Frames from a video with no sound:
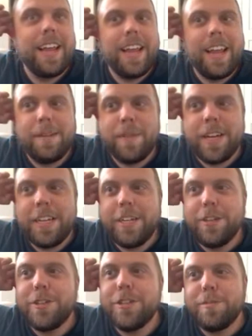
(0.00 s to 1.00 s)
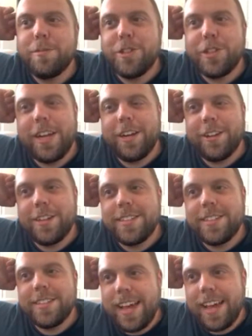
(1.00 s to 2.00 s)
and my YouTube channel
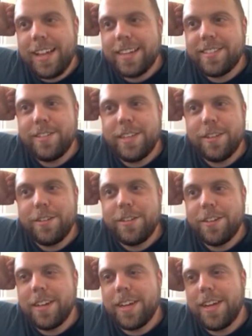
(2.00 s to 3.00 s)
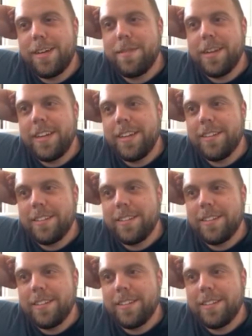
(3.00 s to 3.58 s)
is Alex Velluto Comedy.